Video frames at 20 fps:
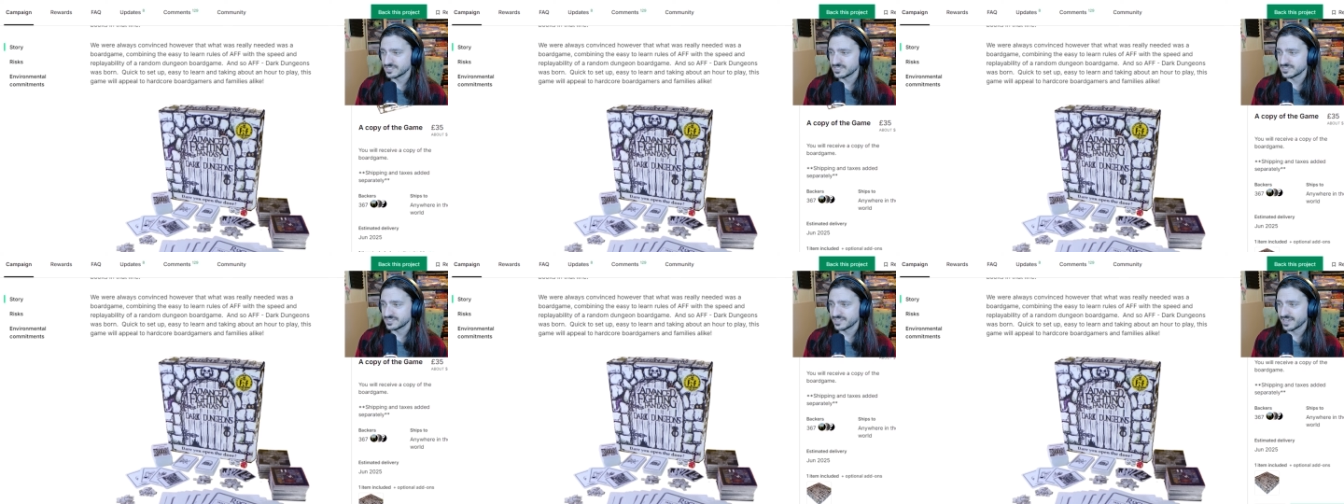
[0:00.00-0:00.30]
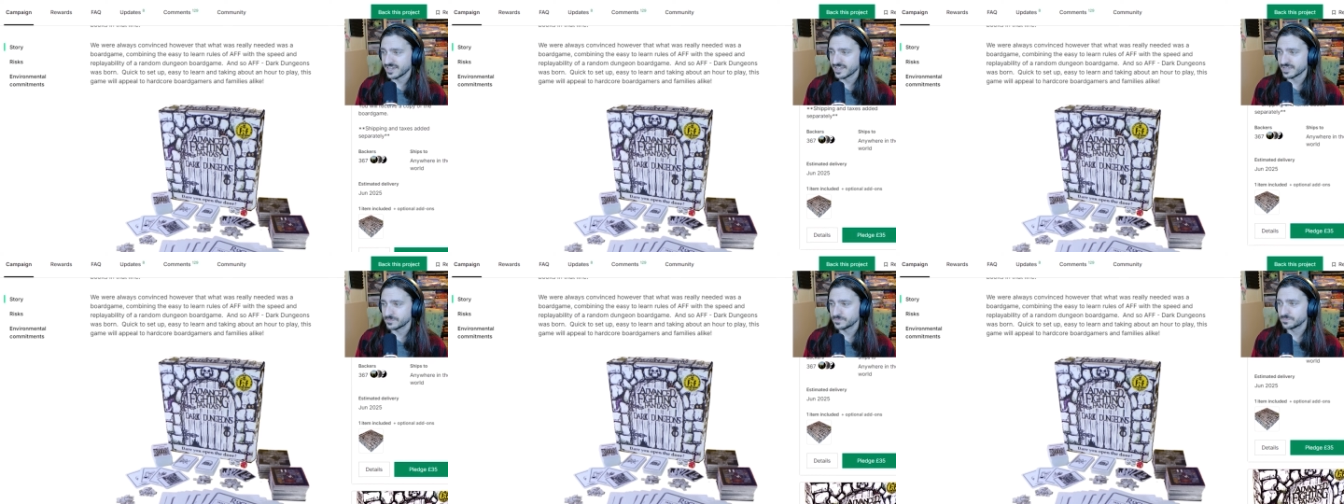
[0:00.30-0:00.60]
is
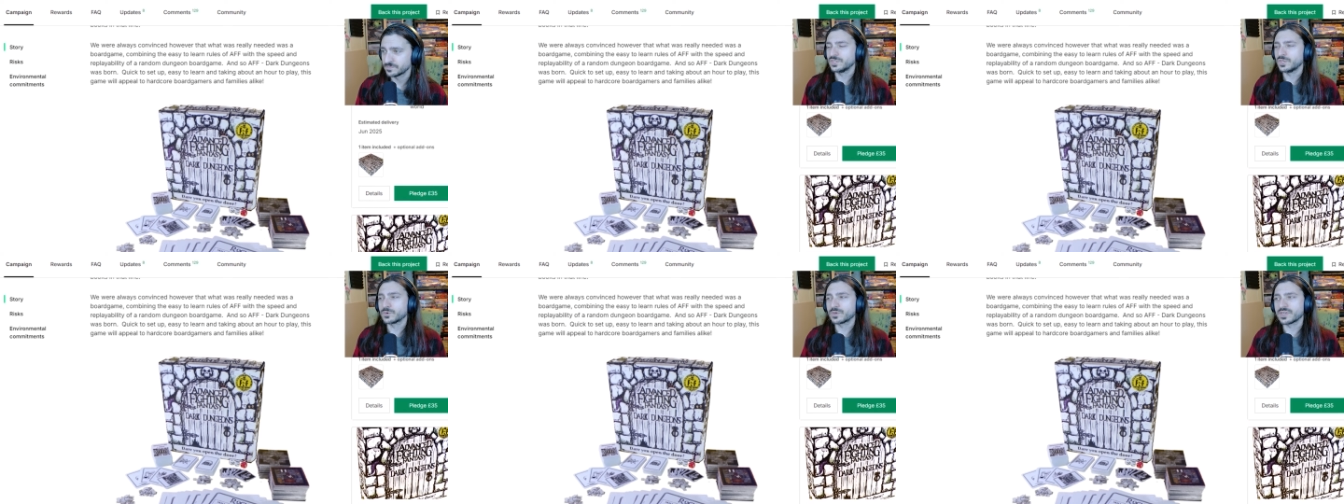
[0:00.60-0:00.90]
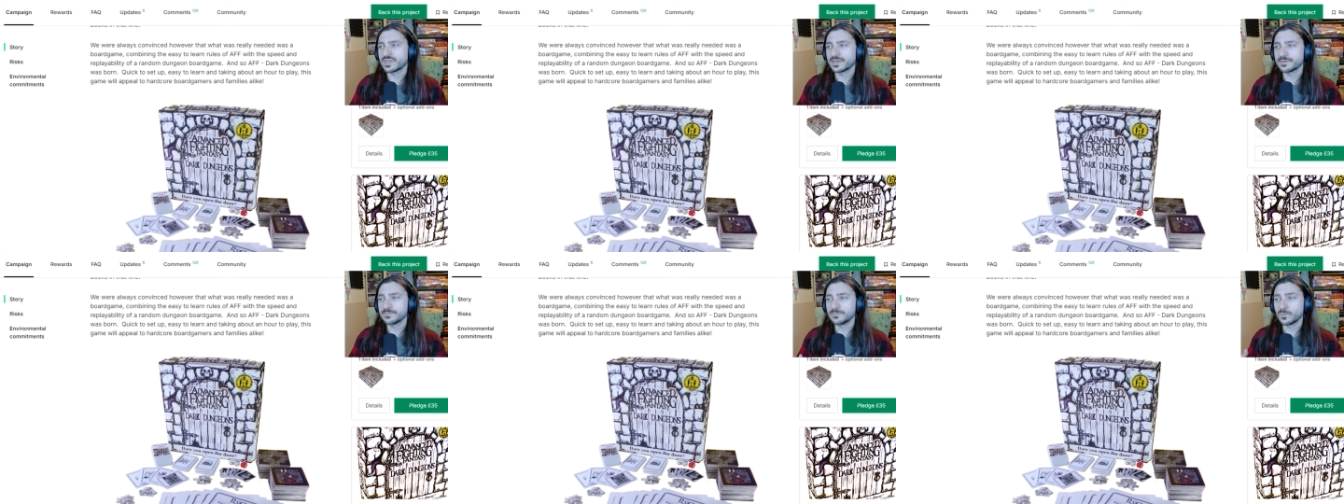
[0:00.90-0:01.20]
that you
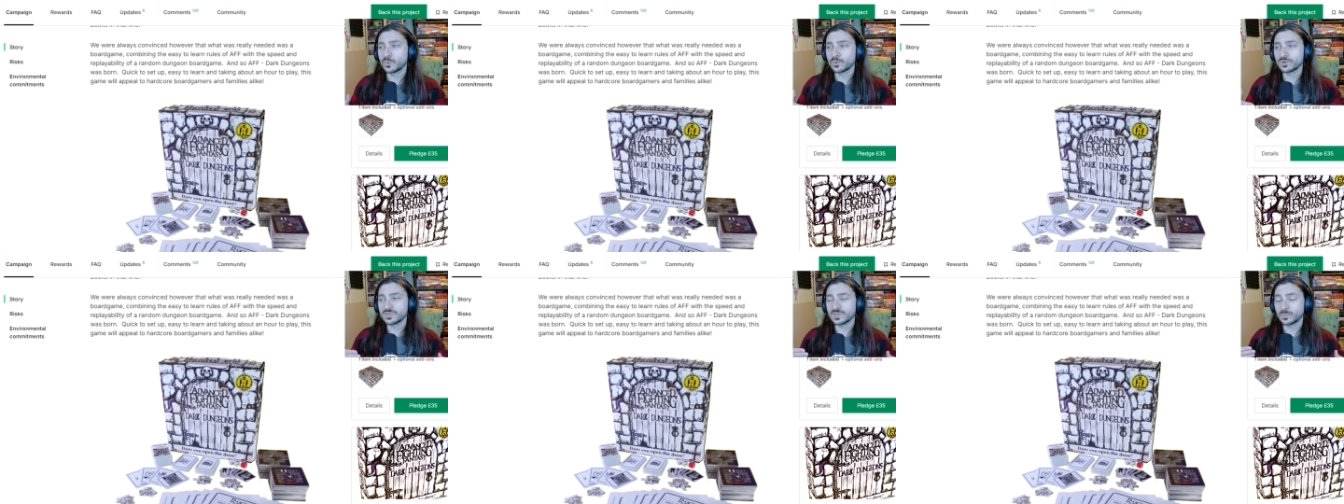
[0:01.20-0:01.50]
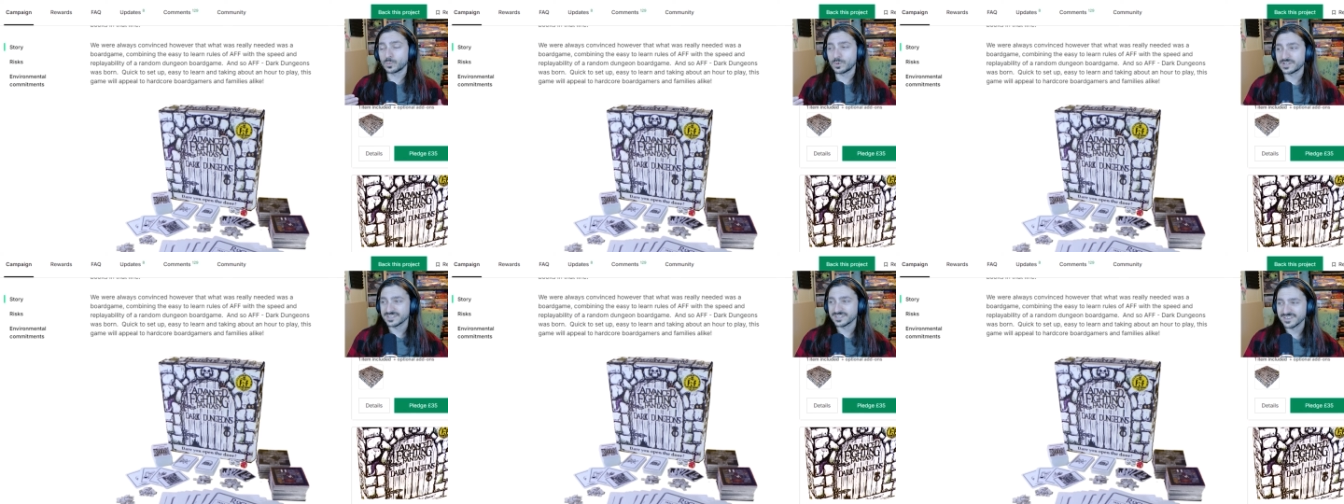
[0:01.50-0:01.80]
can get more
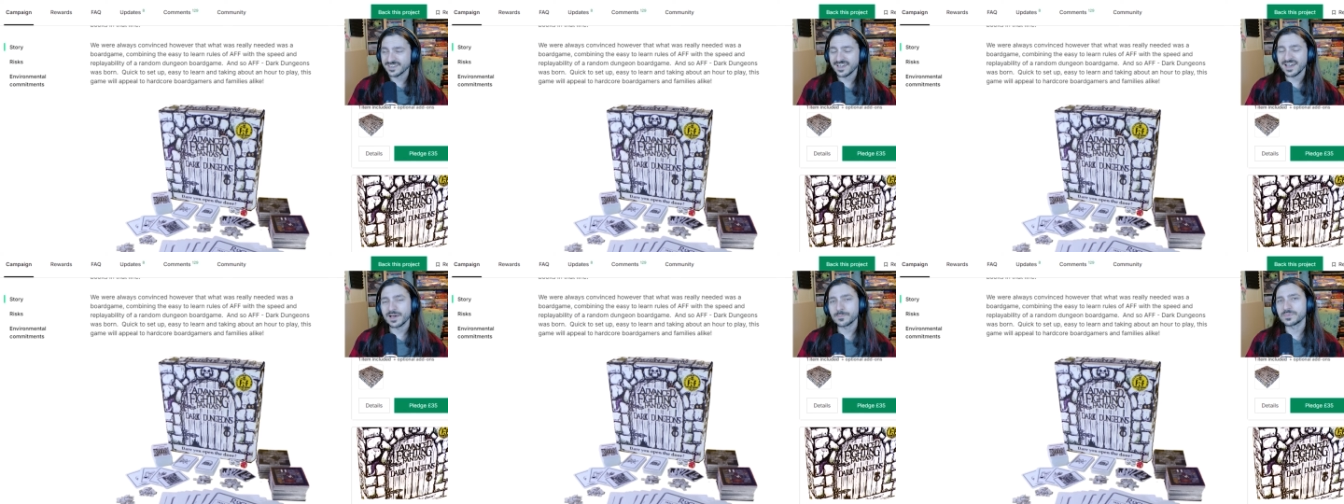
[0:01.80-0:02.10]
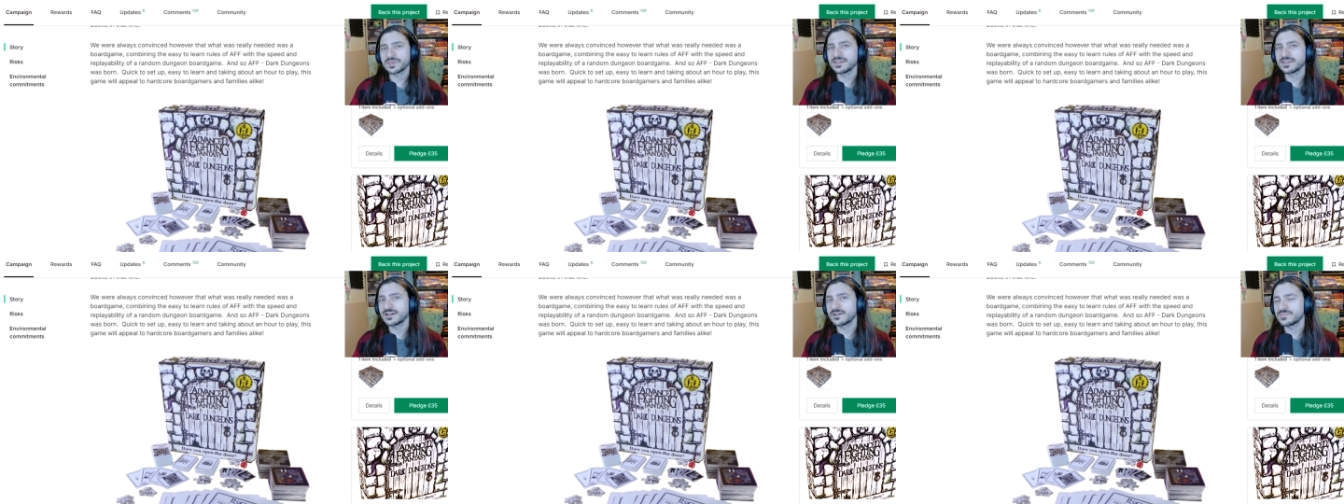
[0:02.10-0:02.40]
than one
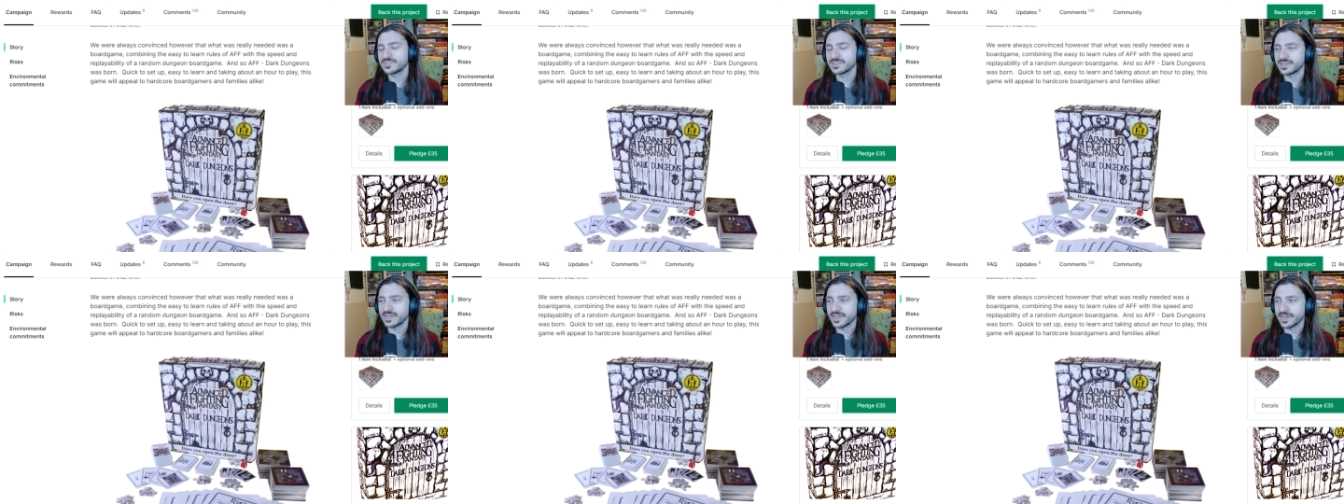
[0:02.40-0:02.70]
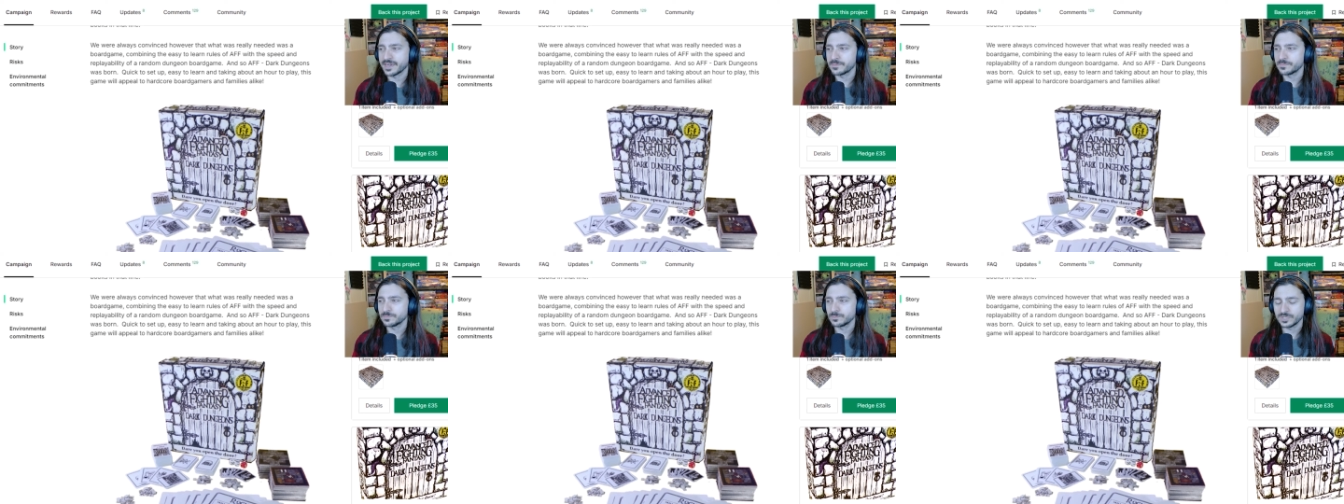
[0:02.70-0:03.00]
copy of the
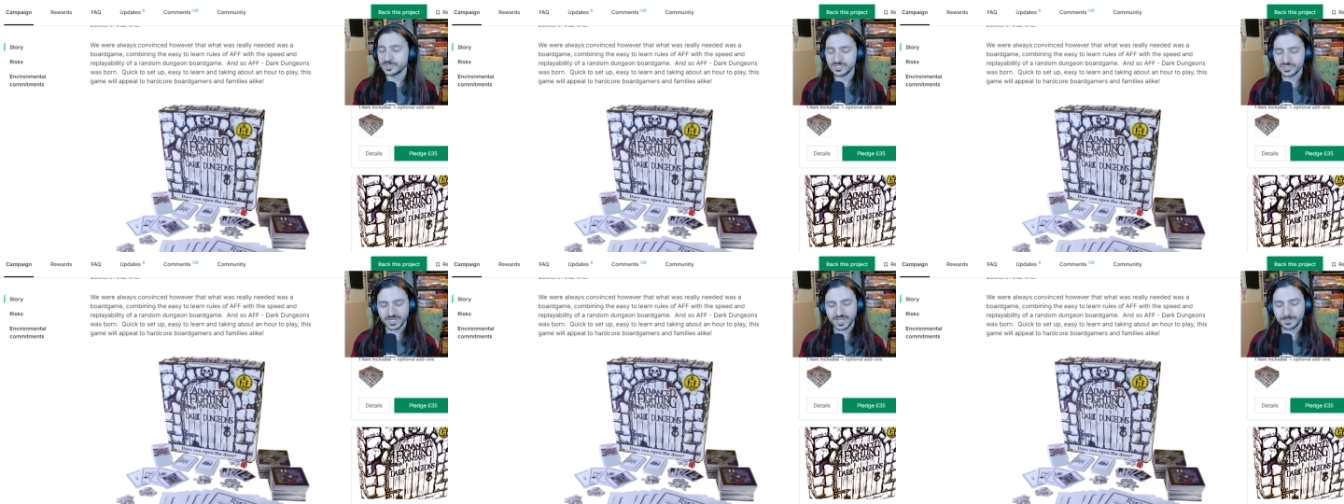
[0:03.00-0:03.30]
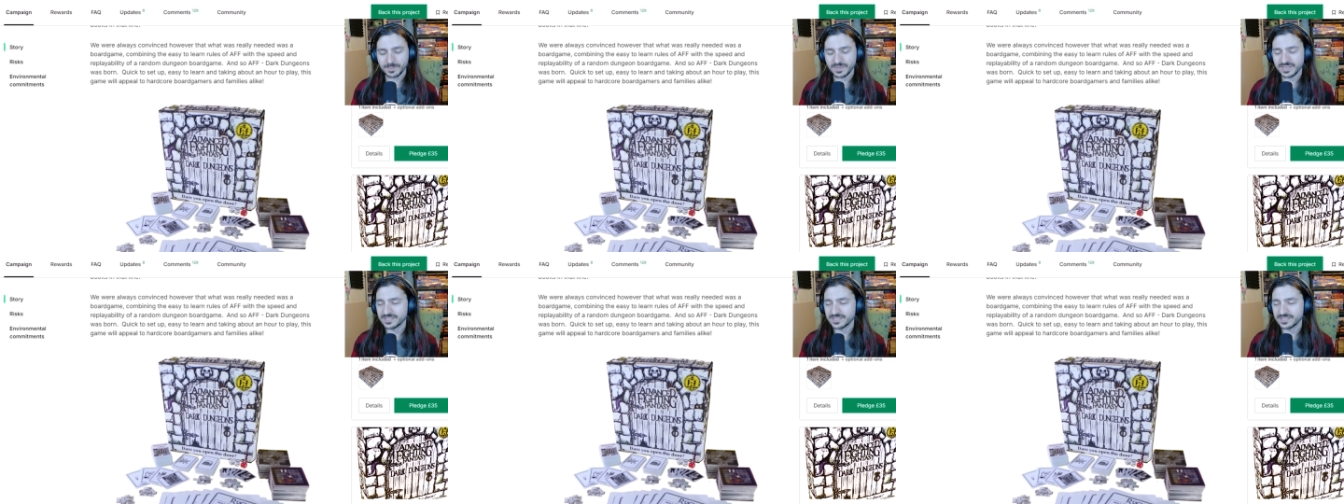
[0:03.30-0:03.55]
game, which, I